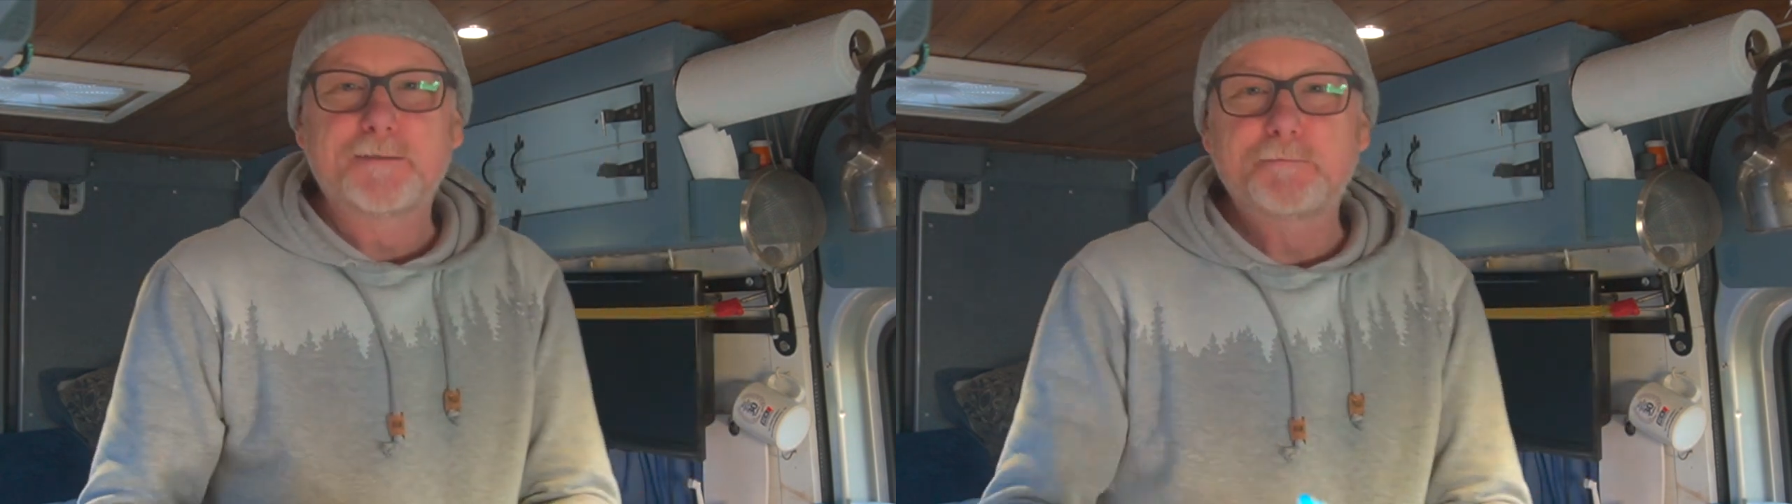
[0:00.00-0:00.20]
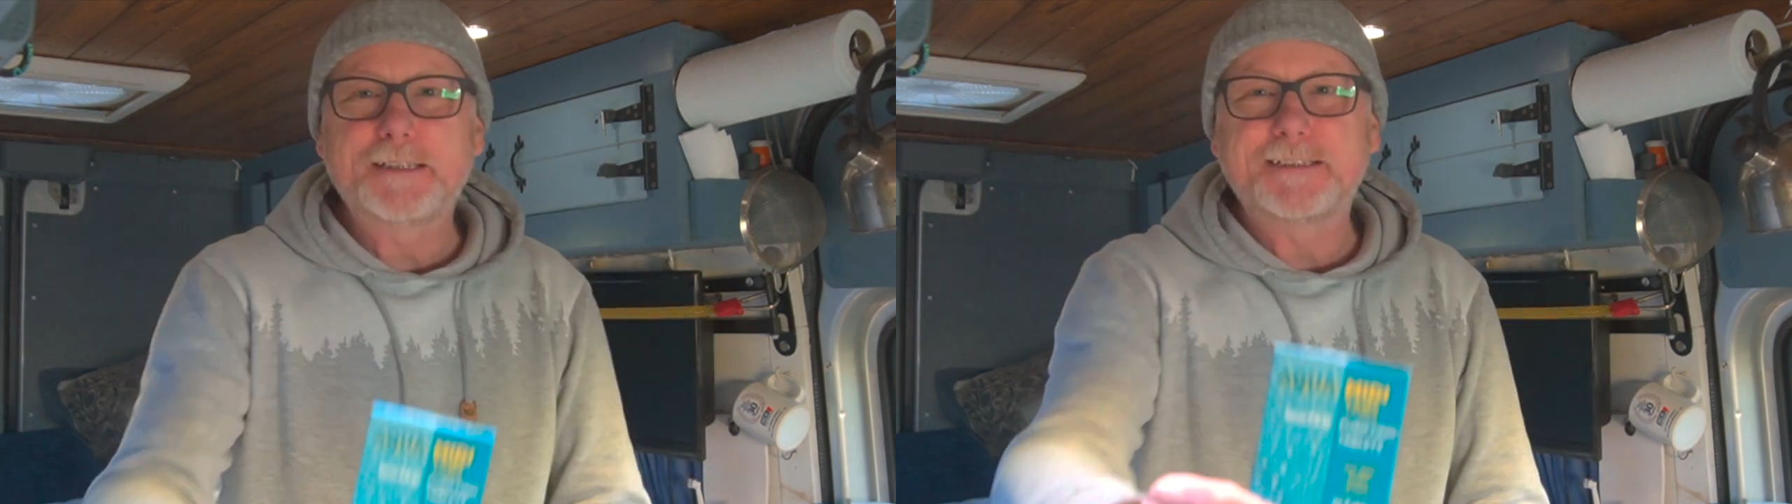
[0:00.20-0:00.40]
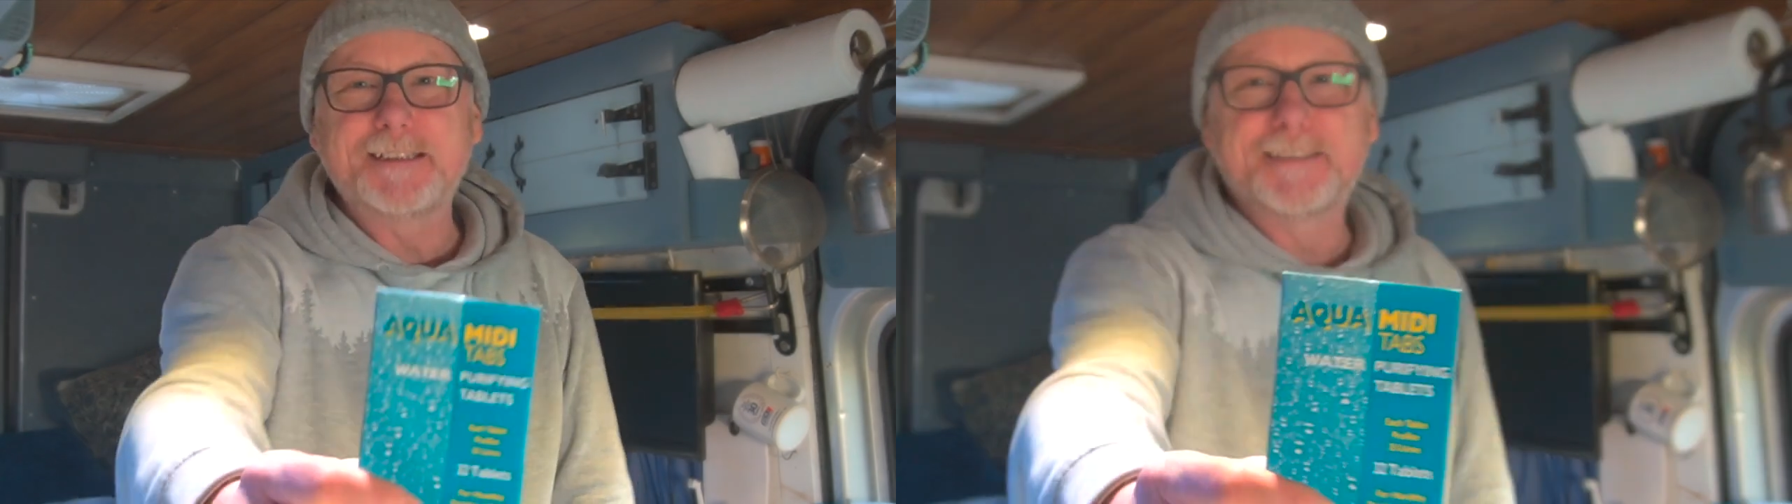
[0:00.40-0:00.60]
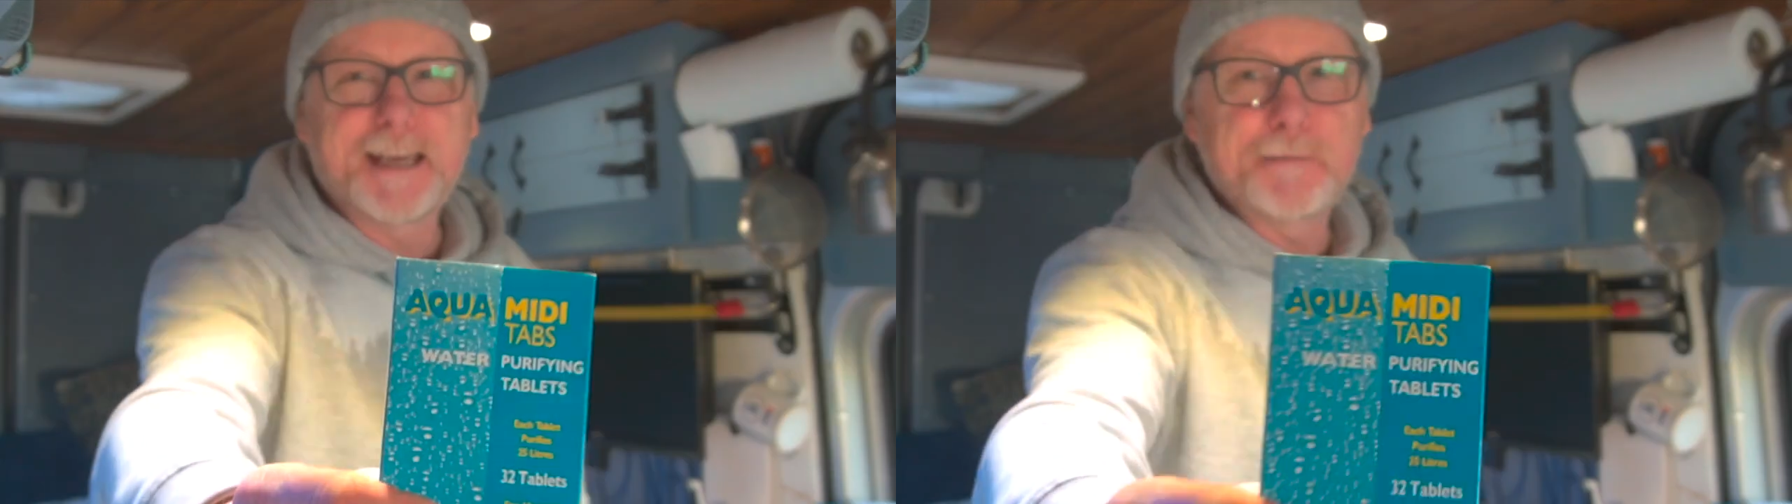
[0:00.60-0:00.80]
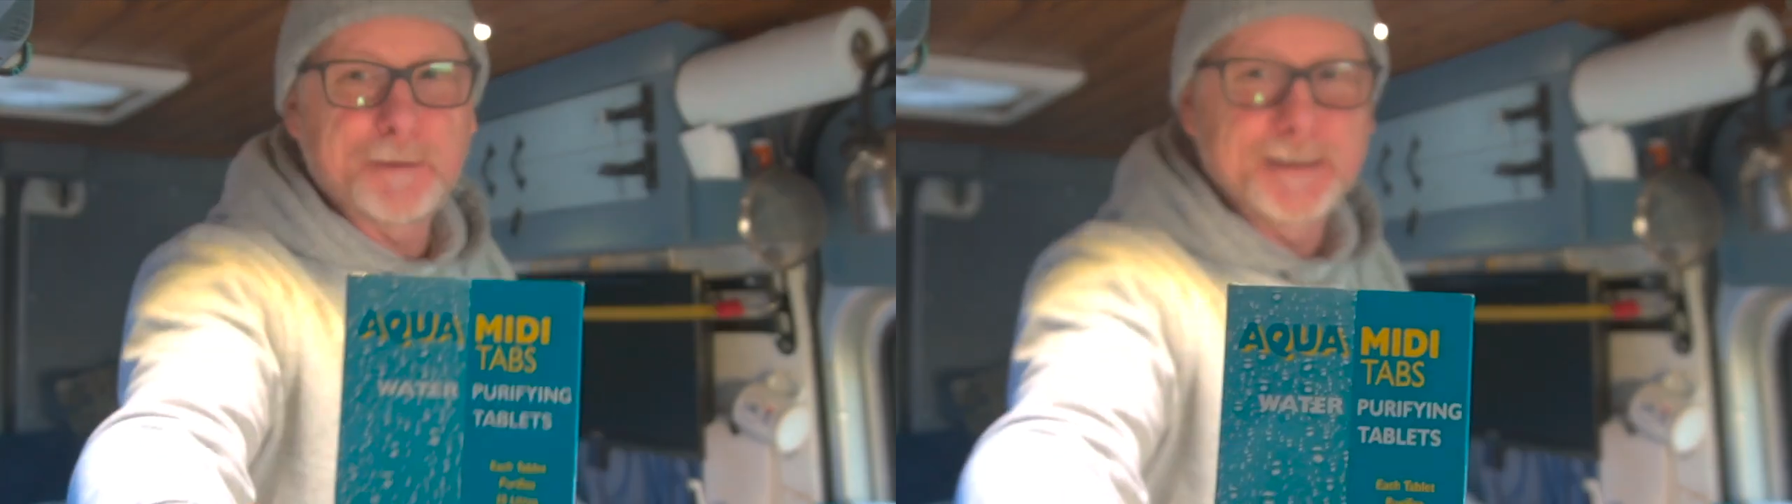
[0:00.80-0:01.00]
Midi
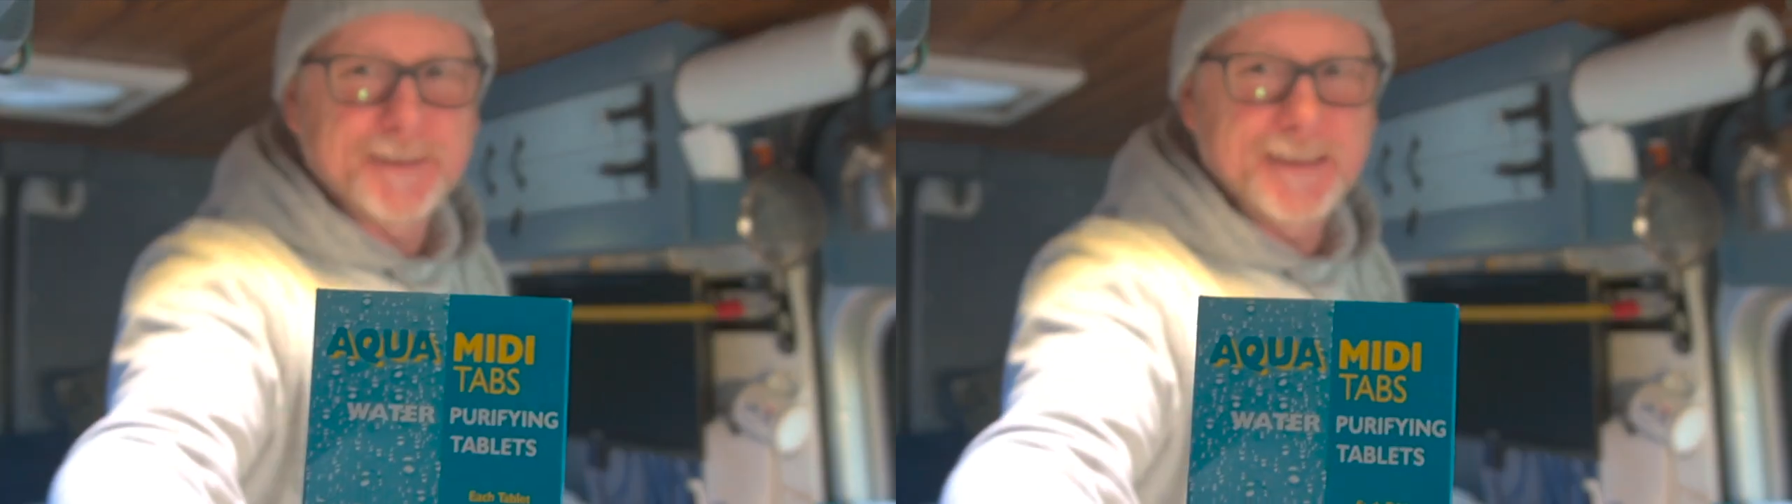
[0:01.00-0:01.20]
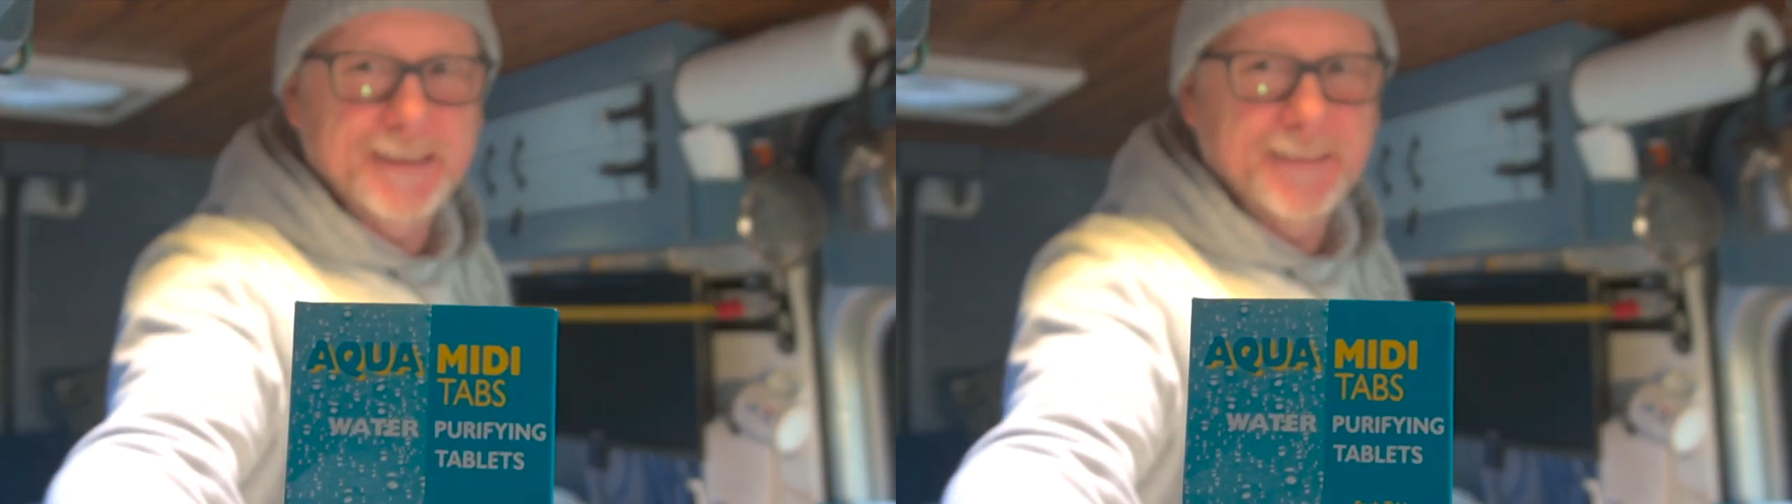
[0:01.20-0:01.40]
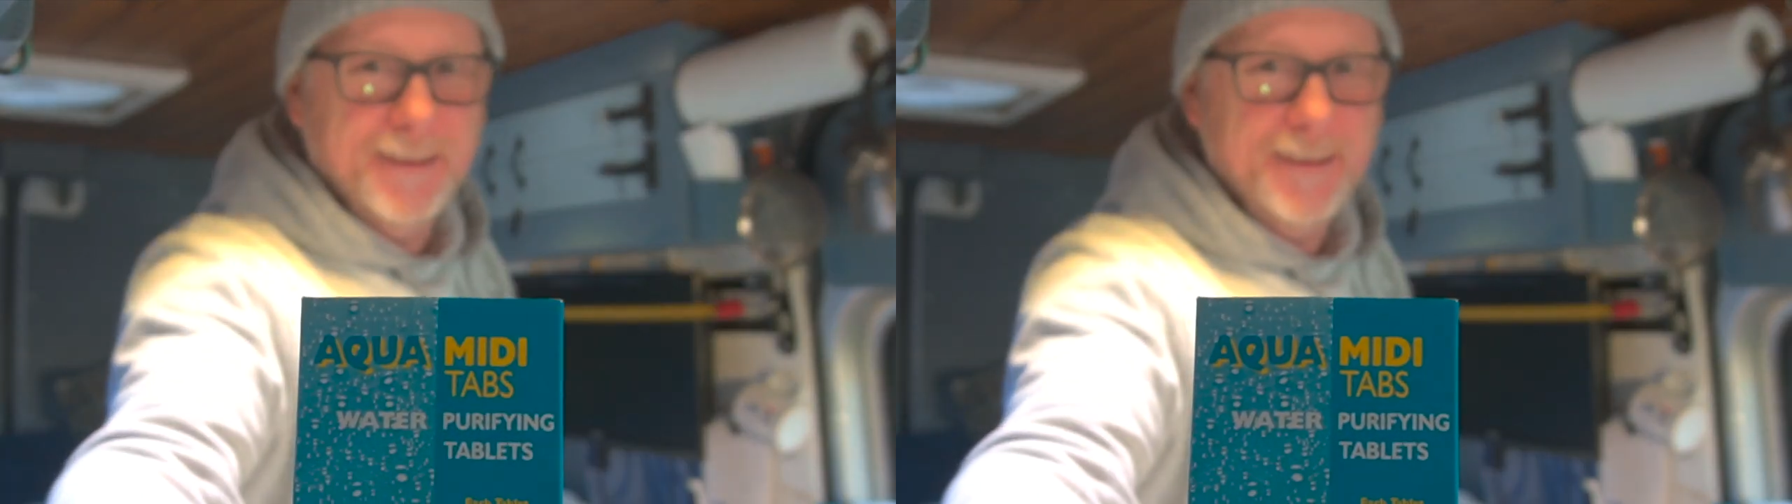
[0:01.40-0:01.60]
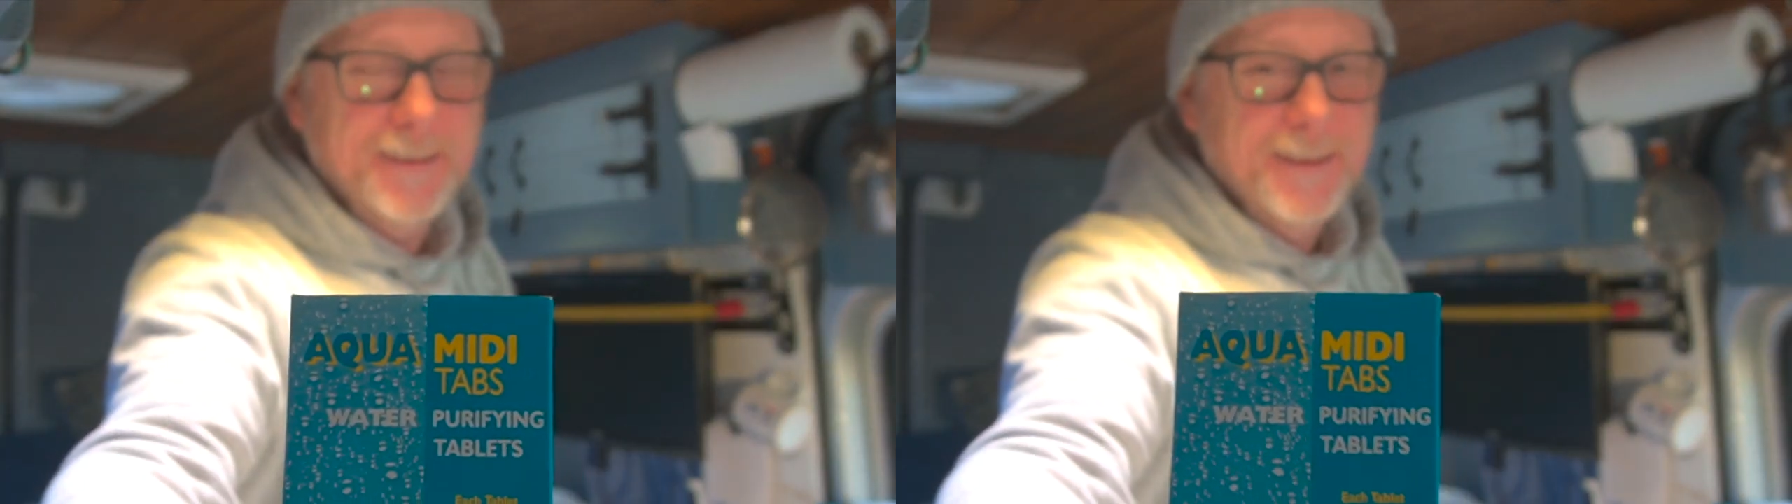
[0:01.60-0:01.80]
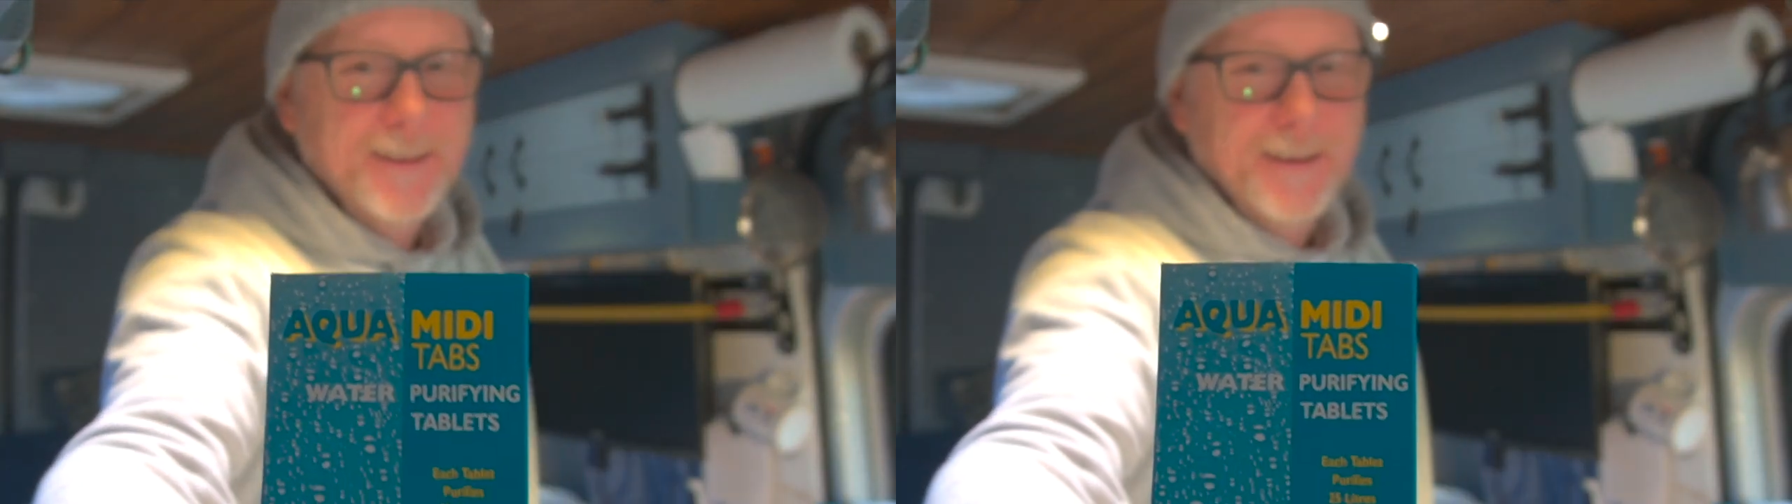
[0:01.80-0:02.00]
tablets in there.